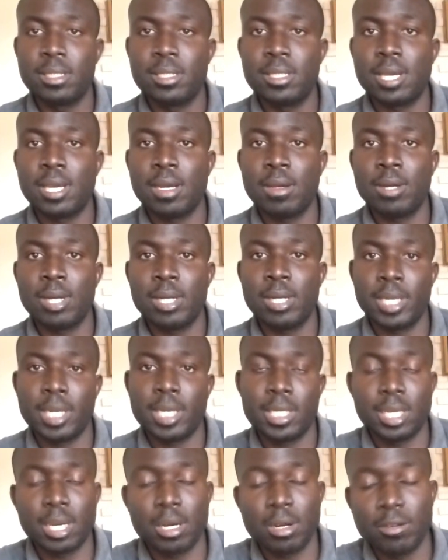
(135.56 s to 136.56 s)
Tower
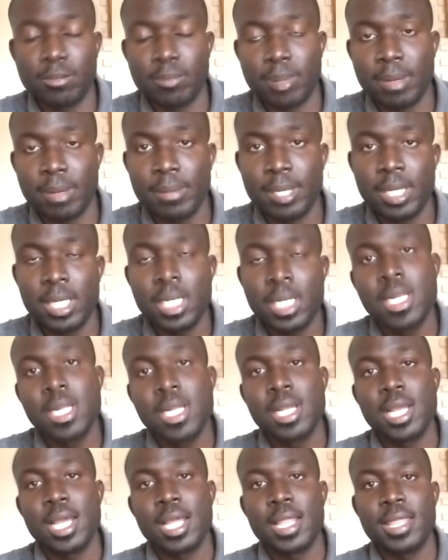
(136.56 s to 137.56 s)
of Babel.
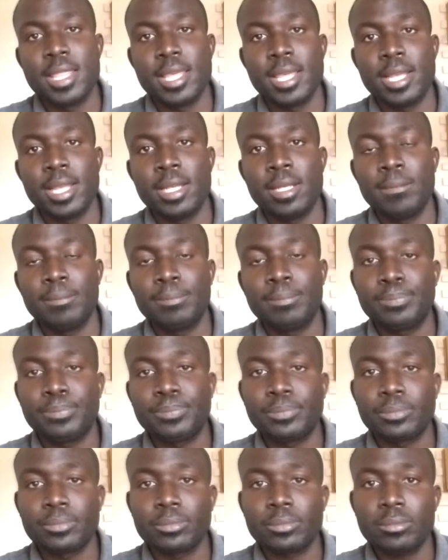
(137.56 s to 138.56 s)
And then
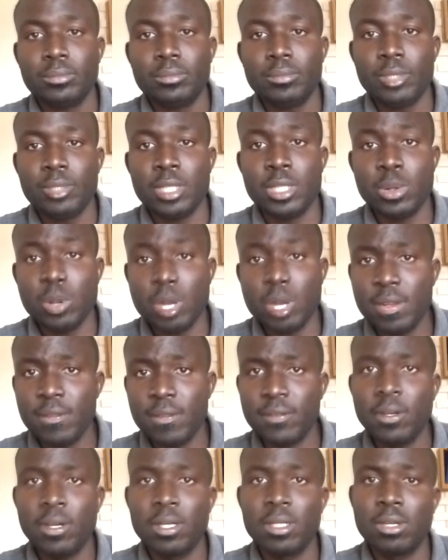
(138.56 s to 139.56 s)

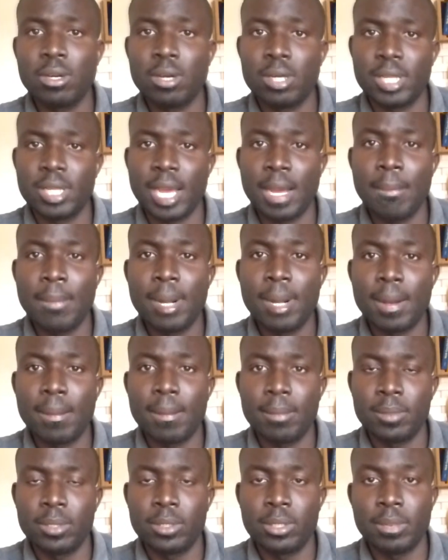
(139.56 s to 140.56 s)
12, God called Abraham.
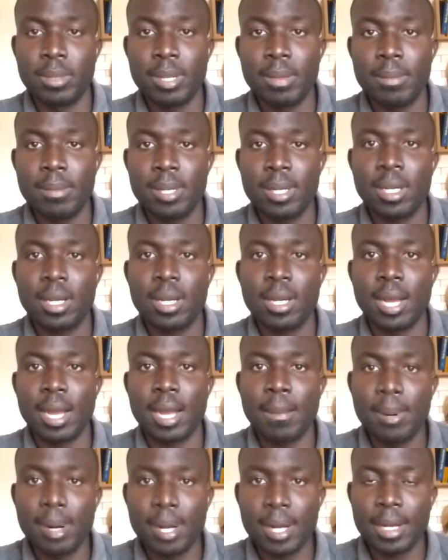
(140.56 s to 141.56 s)
You remember,
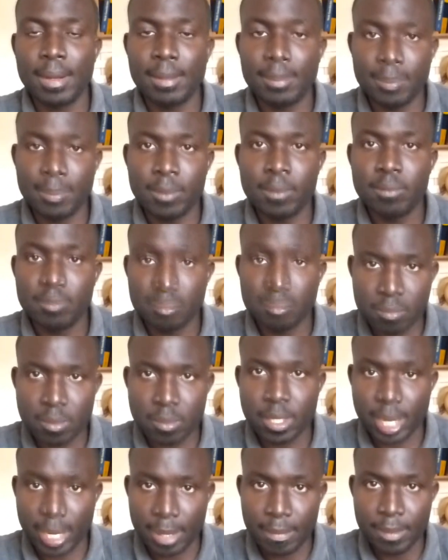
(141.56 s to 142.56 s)
Abraham
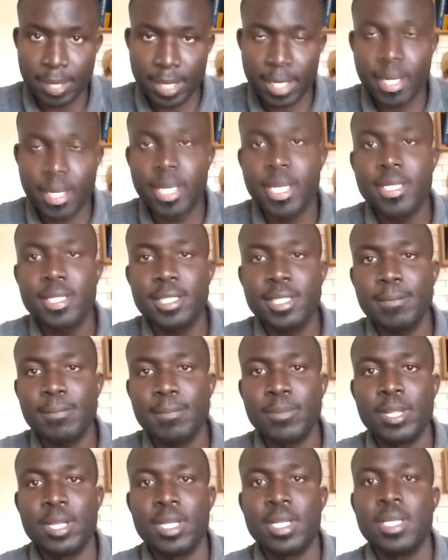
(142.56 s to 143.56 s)
came then later.
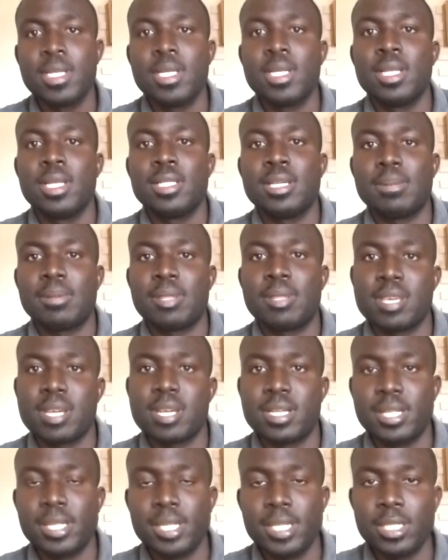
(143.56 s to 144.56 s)
Chapter
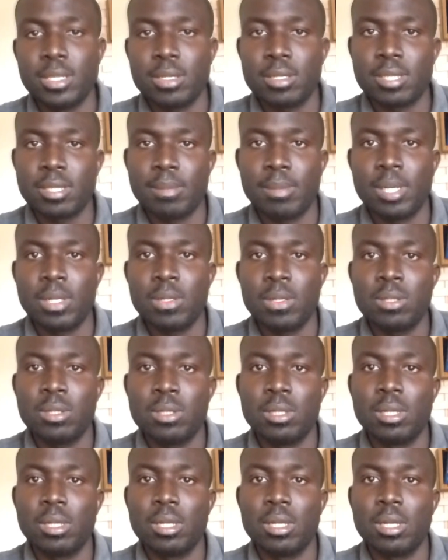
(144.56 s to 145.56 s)
13 talks about